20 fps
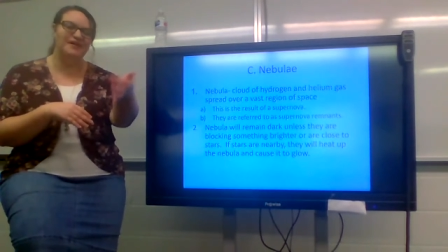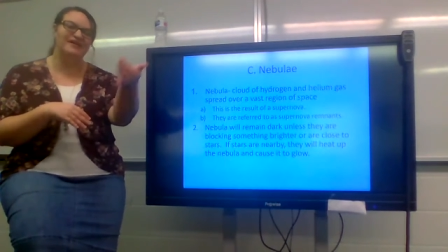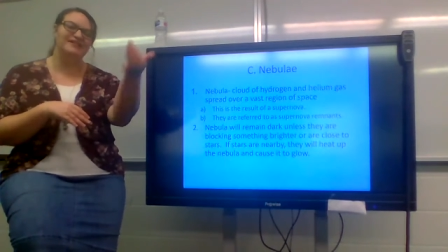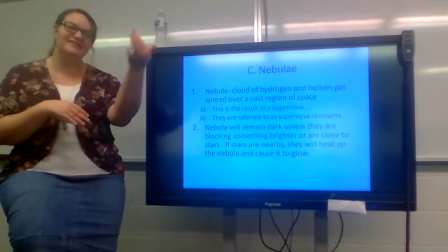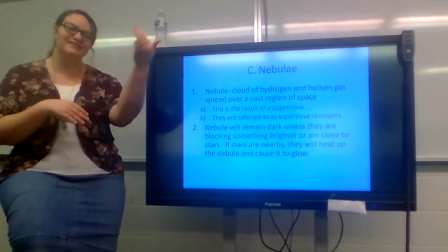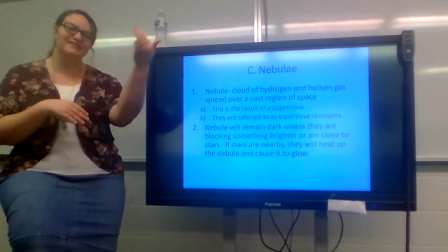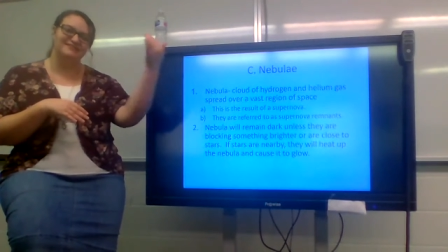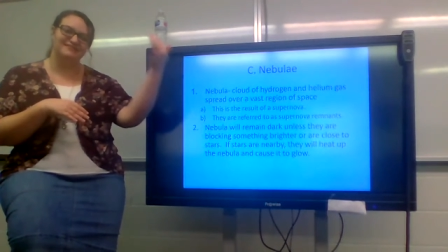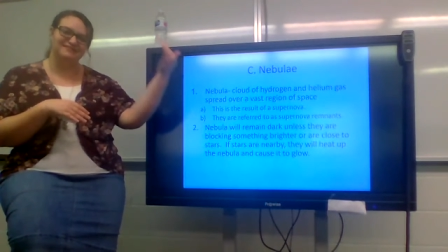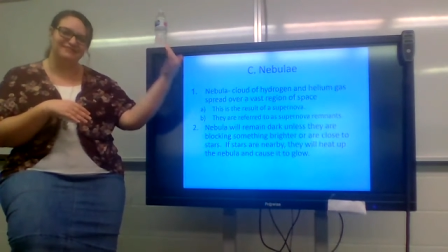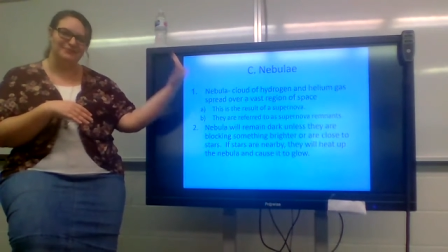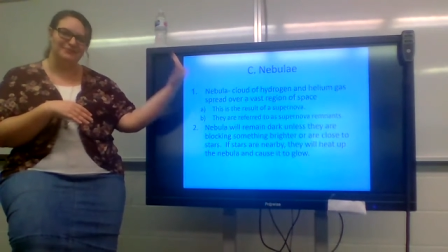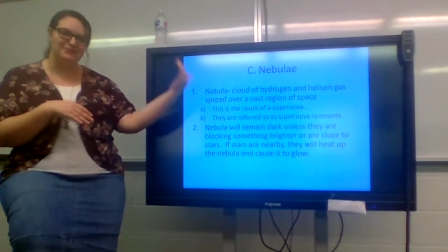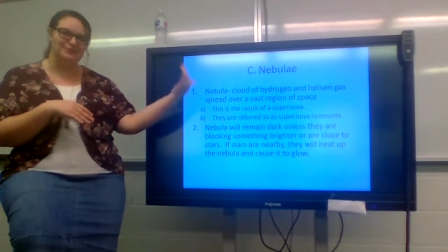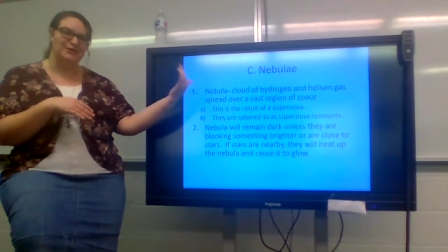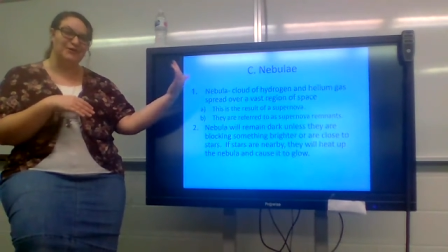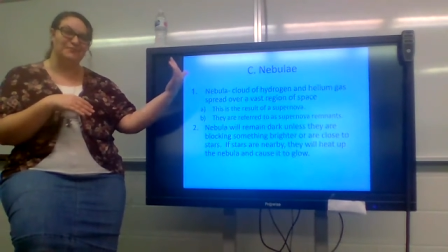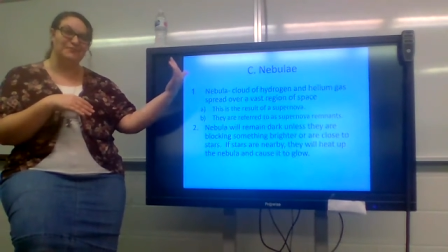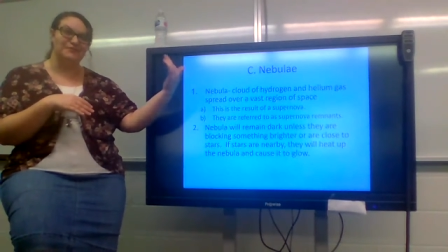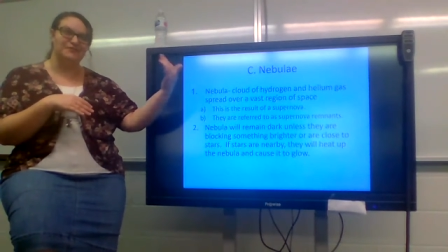but we're
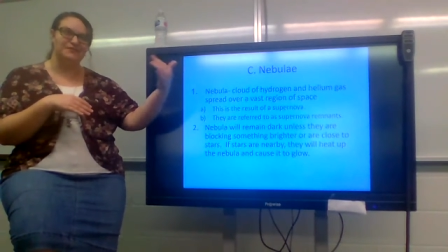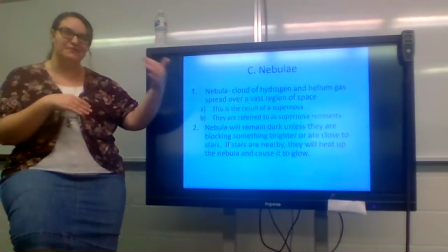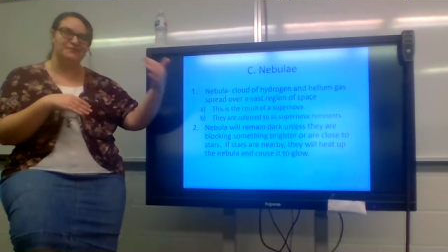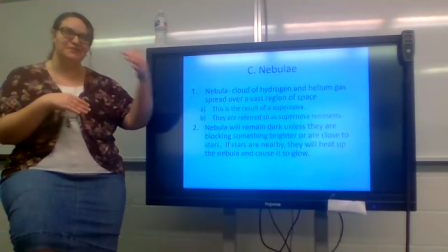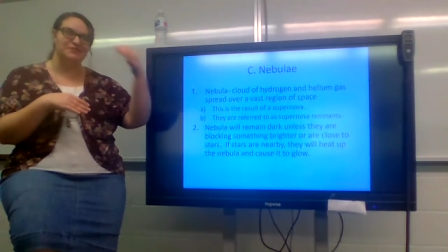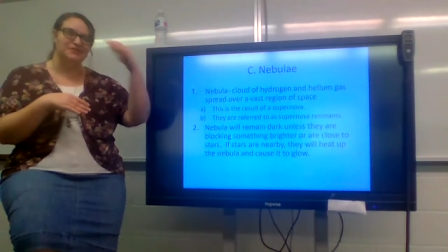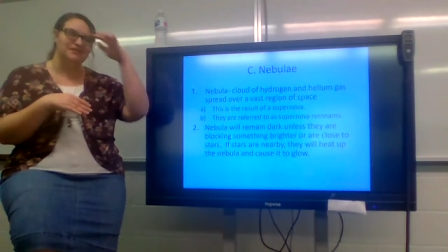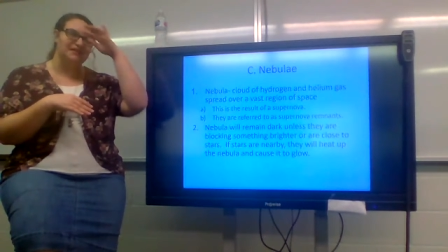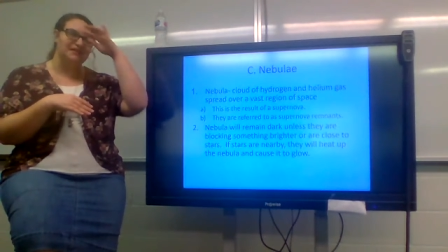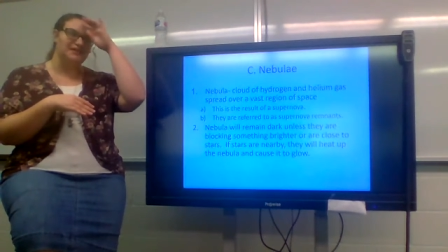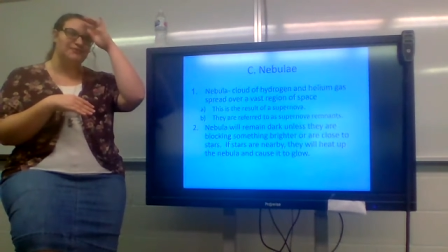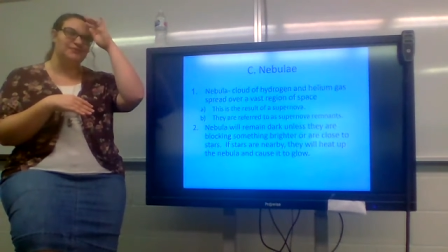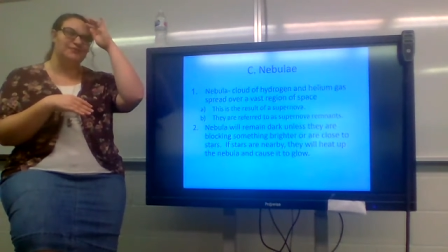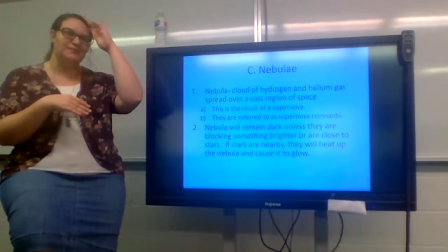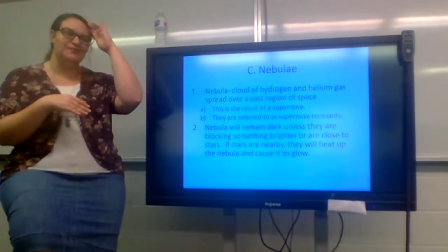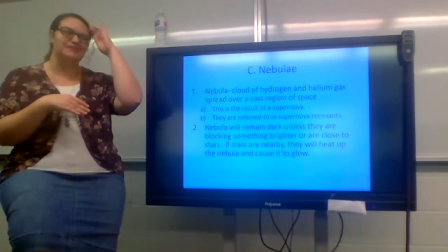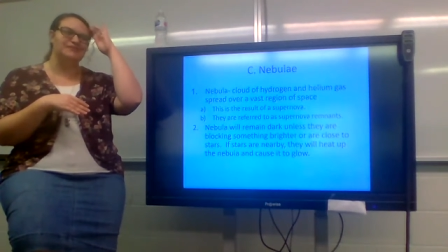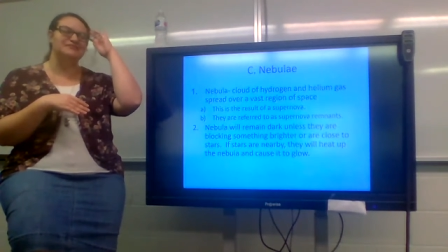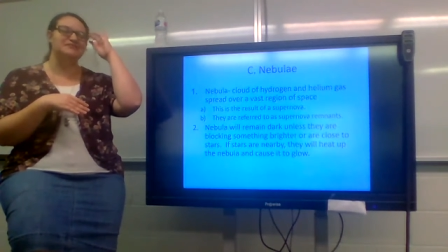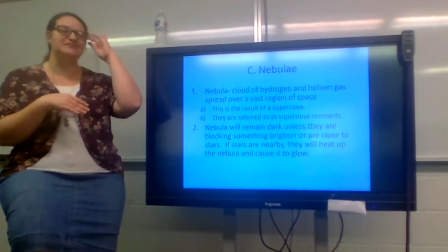talking about nebula now, and
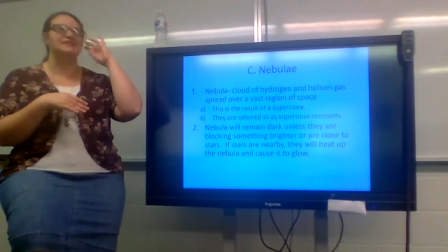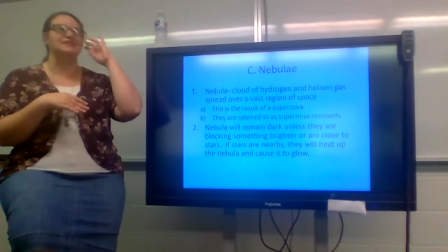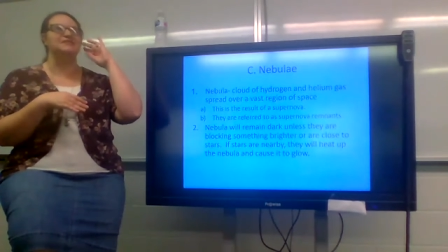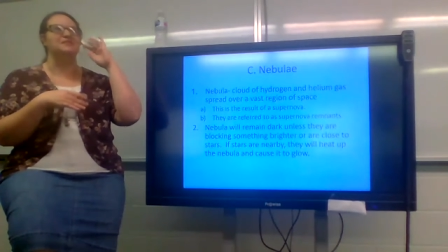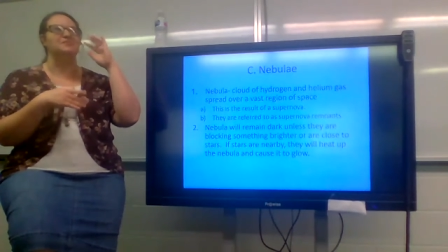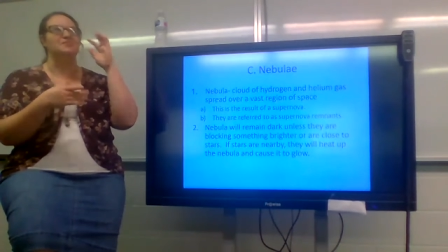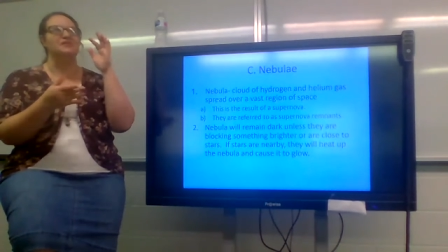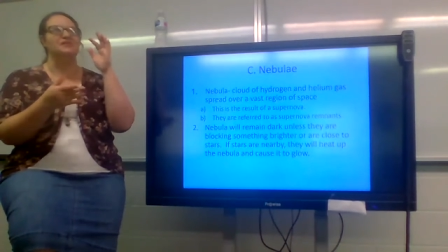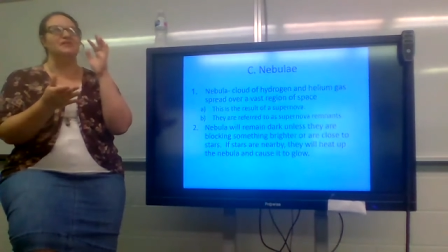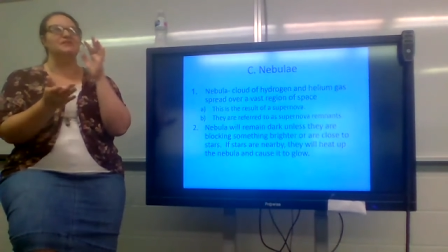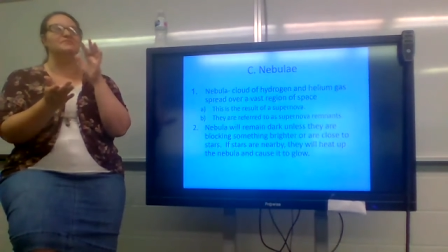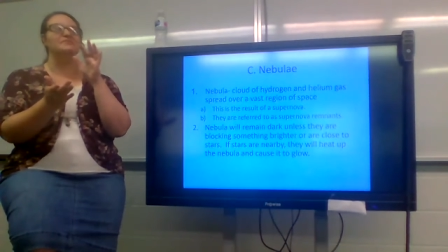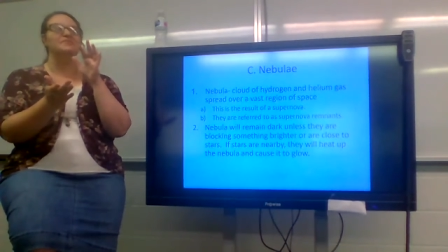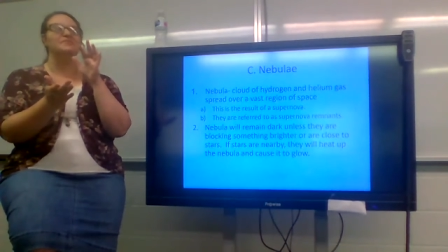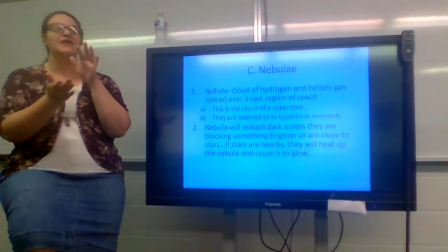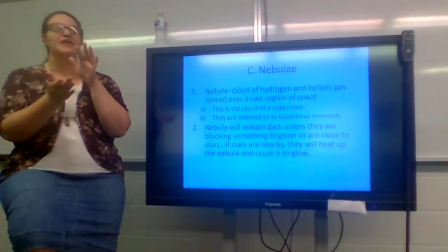I meant to say nebula.